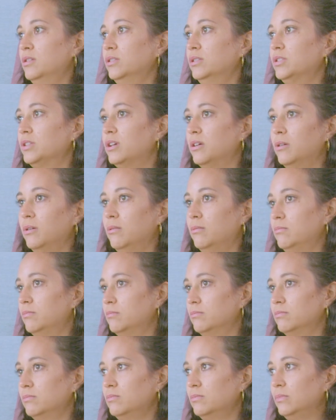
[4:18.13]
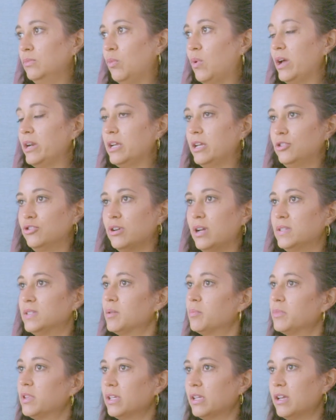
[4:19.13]
So why not try
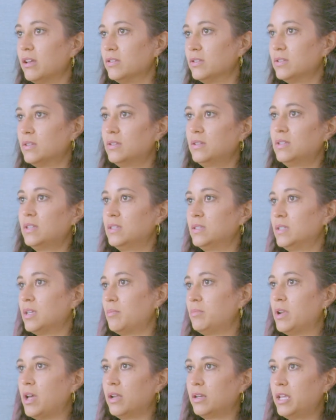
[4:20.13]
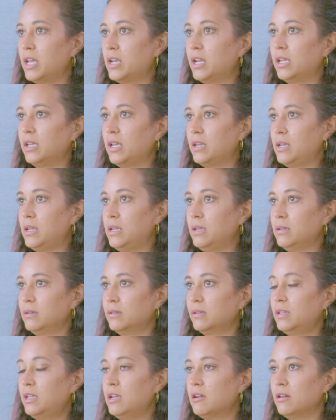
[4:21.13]
something else, since I'm not getting any
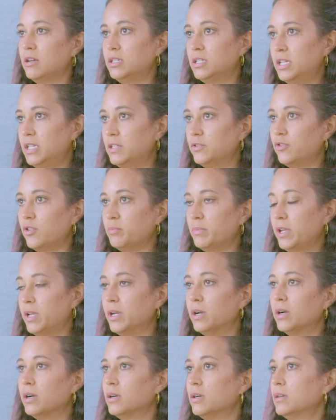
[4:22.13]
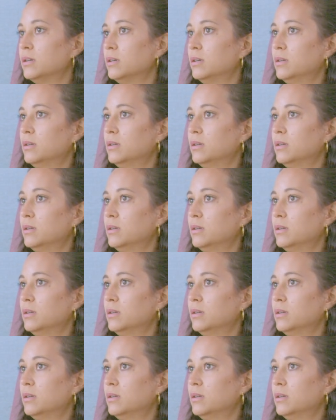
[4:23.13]
guarantees from here?